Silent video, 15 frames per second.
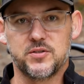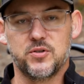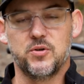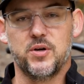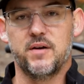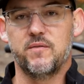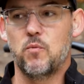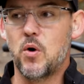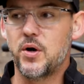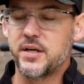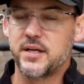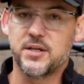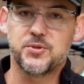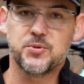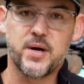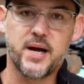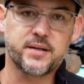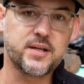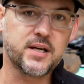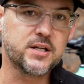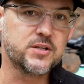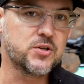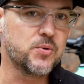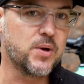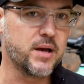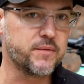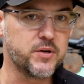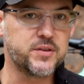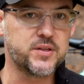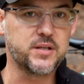So you have one hitch rack that can do
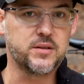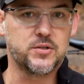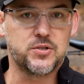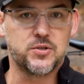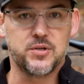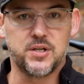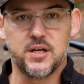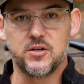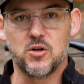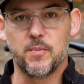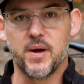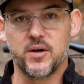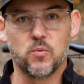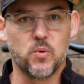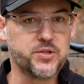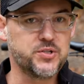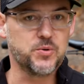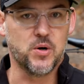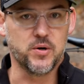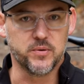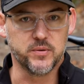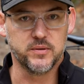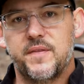everything that you need no matter what you own.